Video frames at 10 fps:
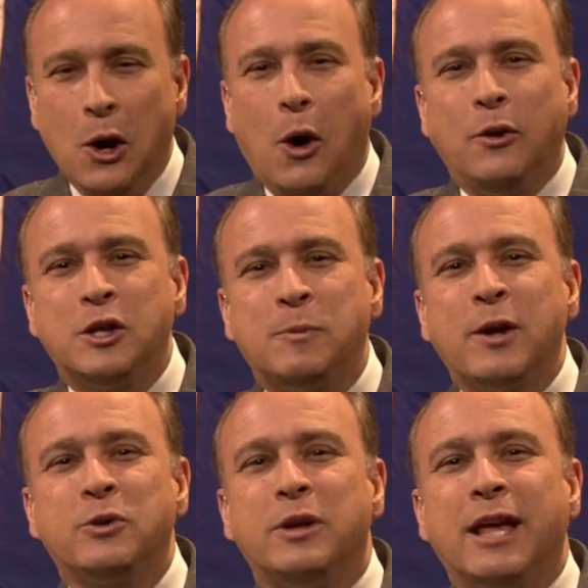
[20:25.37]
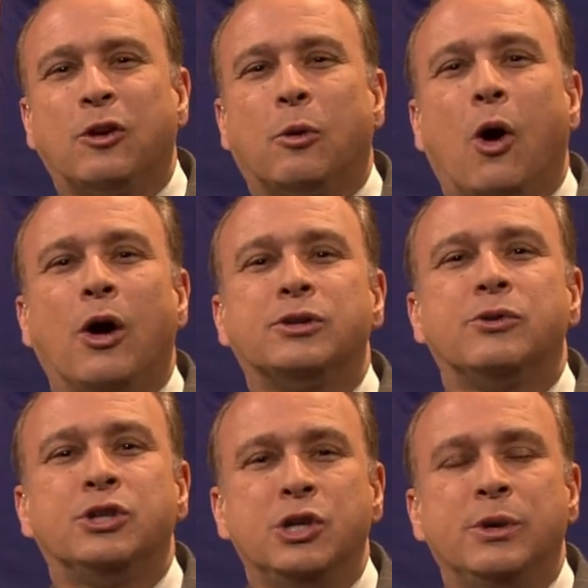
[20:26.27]
On the special night, there were
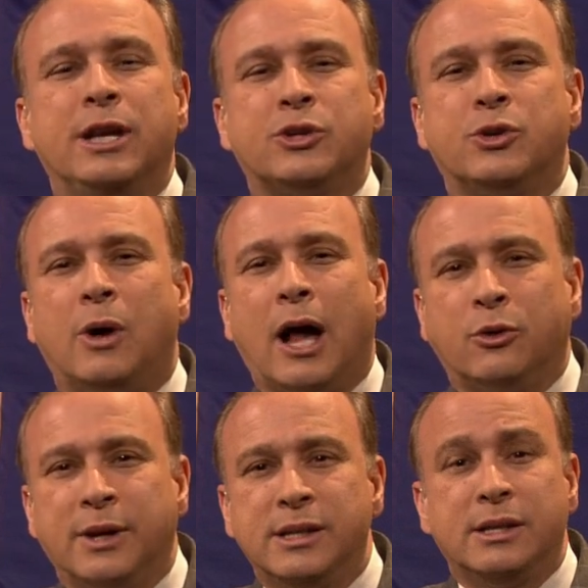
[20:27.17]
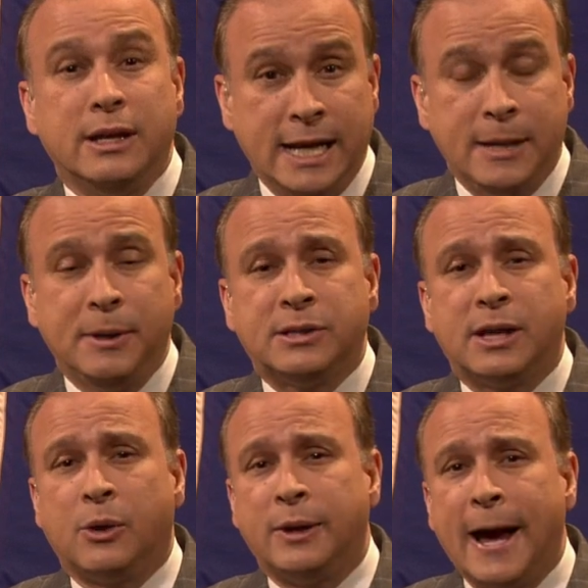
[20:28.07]
also two additional honorees that need to be
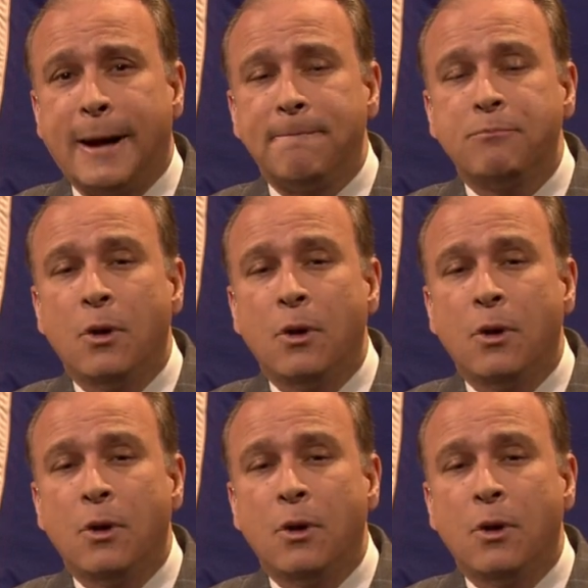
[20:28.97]
singled out.